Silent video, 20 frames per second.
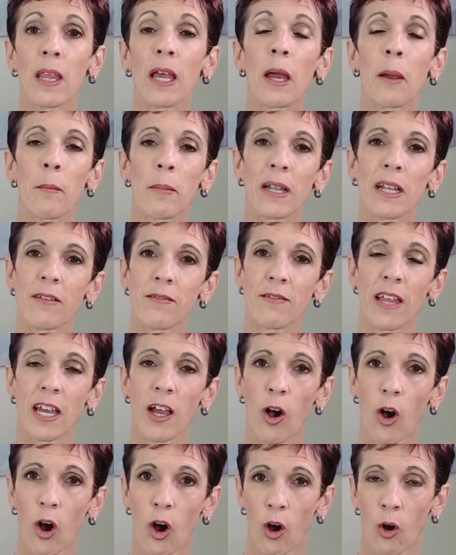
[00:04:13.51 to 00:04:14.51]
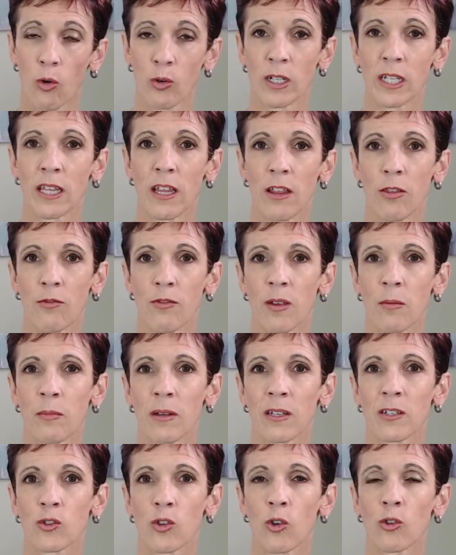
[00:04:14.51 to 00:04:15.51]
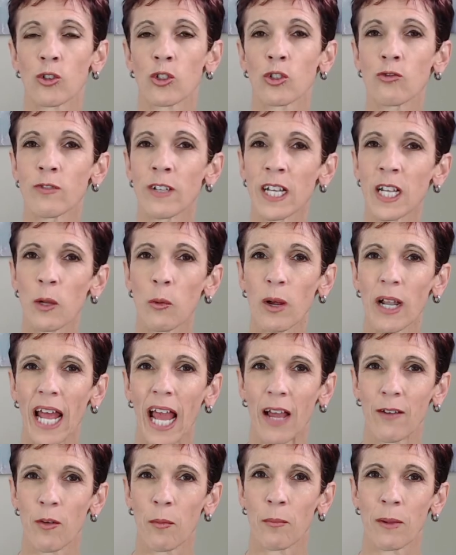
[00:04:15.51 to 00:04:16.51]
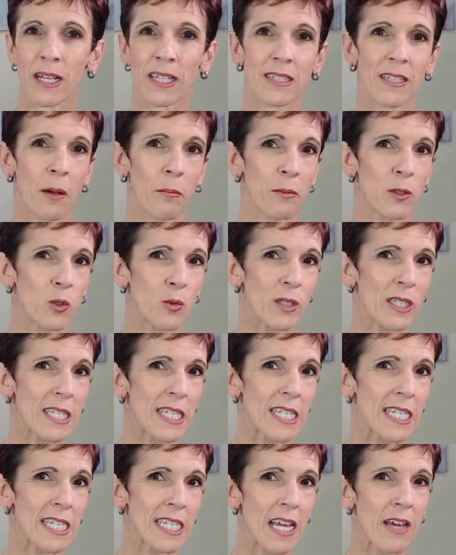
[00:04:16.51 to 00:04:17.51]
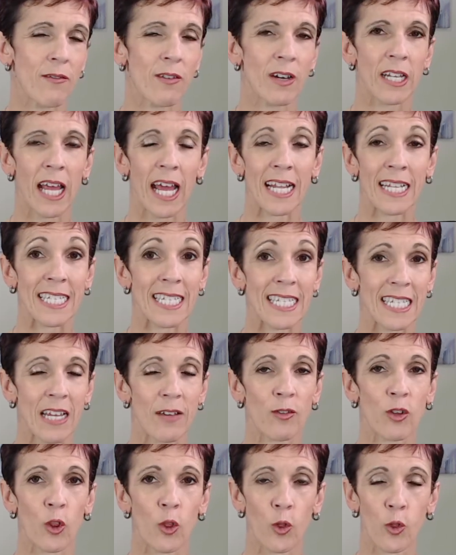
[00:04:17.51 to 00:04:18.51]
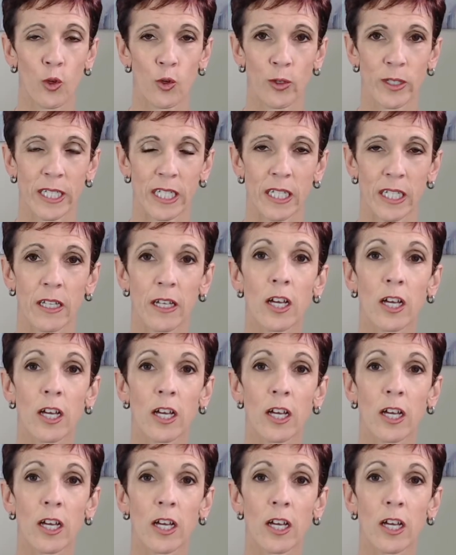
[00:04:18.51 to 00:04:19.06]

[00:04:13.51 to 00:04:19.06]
But if they're older than 3 months old, you really want to have a bedtime between 7 and 7:30.